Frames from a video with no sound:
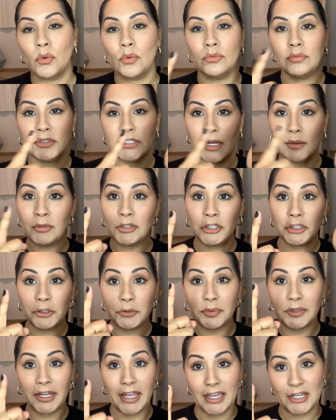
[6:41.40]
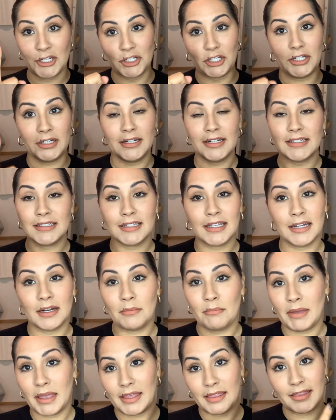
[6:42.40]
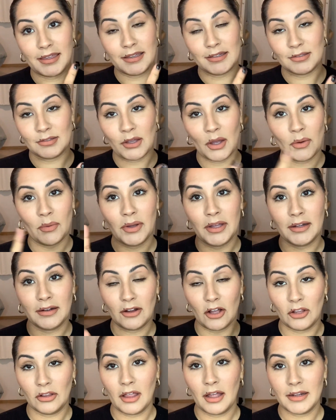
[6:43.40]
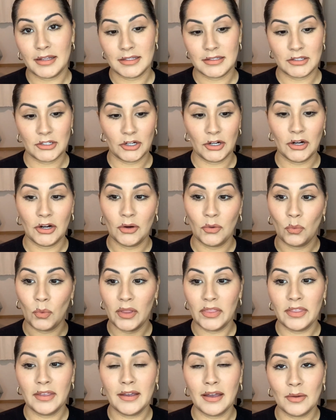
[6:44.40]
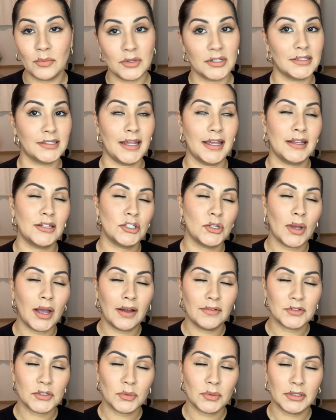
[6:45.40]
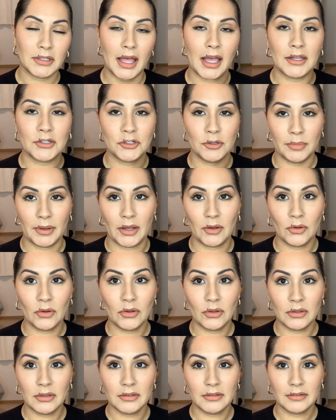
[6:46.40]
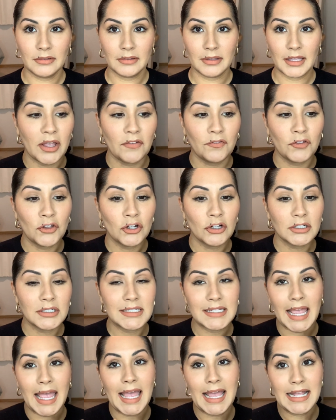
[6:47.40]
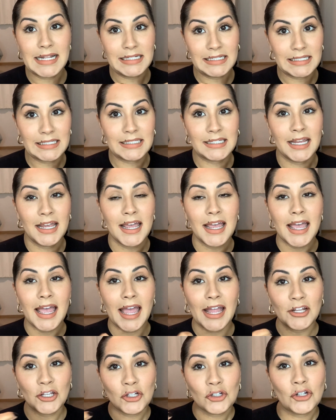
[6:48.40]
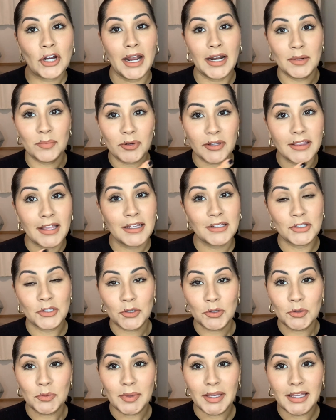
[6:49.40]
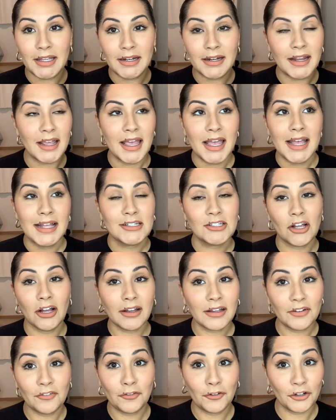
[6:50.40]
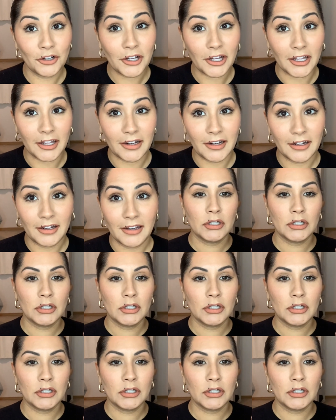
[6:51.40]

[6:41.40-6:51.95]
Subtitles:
Double lubrication is gonna make things go in a lot easier. One thing I will say is you have to relax your butthole. If you're tense and you try to put that tube in, it's not gonna feel good.